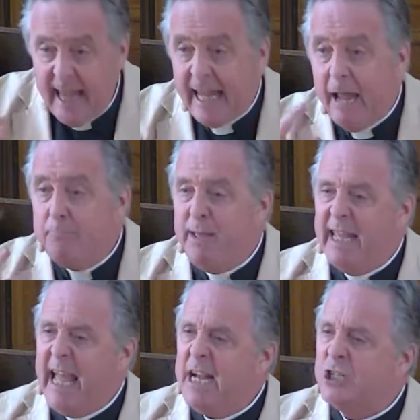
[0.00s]
they can
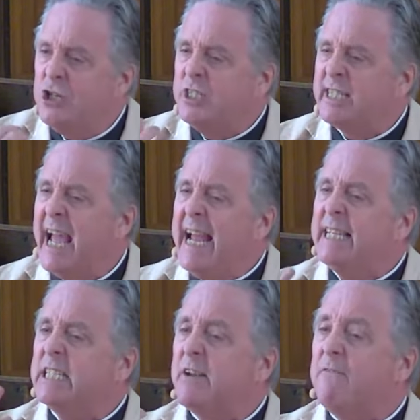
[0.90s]
begin to
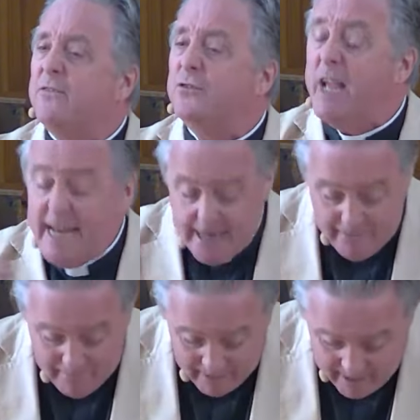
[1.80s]
taste
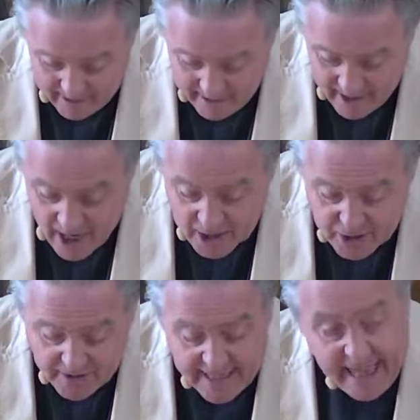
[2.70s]
freedom,
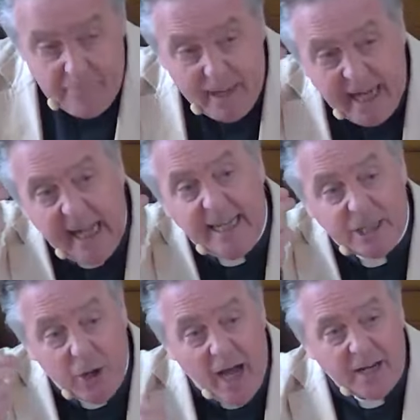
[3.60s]
so that they begin
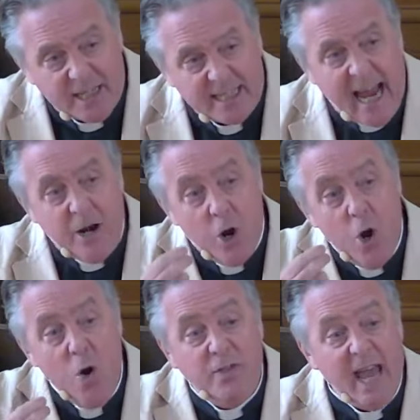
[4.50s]
to understand
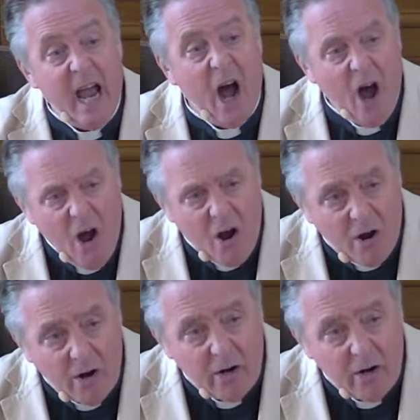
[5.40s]
who they are.